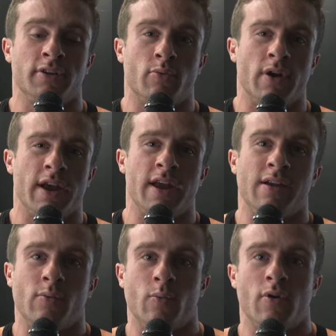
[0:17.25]

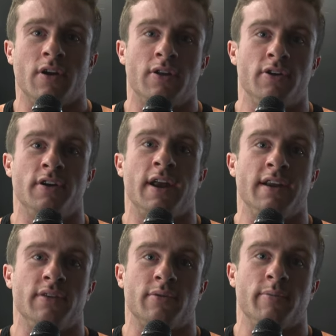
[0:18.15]
weighing
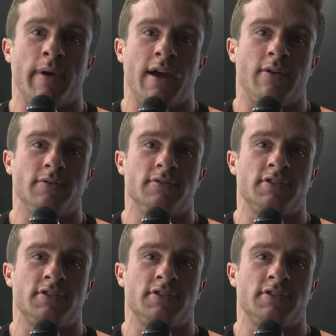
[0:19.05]
193 pounds,